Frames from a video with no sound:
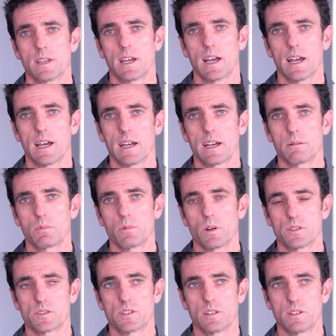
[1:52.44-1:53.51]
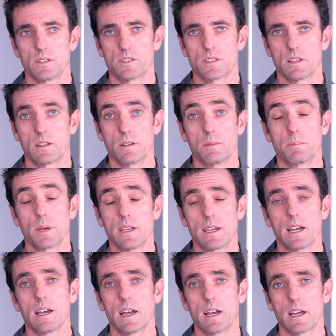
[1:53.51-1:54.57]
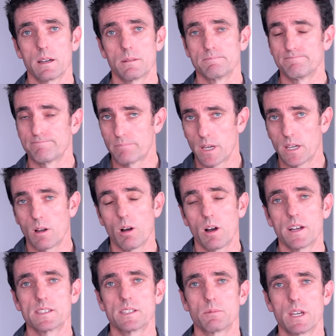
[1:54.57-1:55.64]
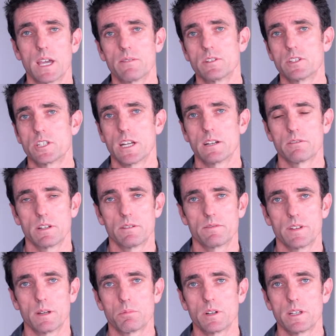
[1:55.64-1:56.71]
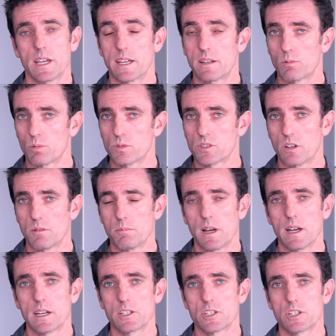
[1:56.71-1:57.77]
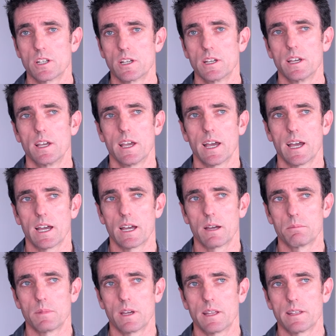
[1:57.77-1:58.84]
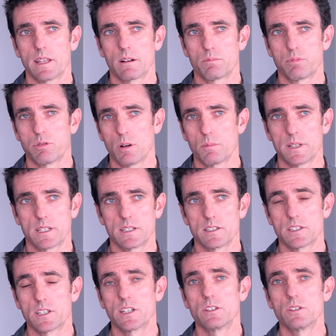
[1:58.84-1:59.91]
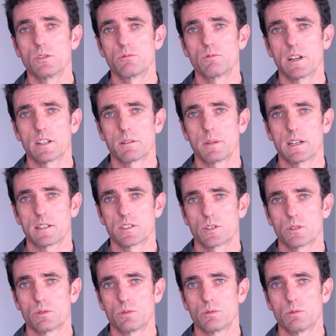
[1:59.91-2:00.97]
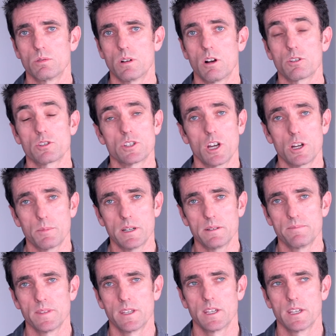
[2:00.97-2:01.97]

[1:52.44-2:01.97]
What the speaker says: We won't see the peak highs that we have in January and February and also March. And that'll probably continue around about till October.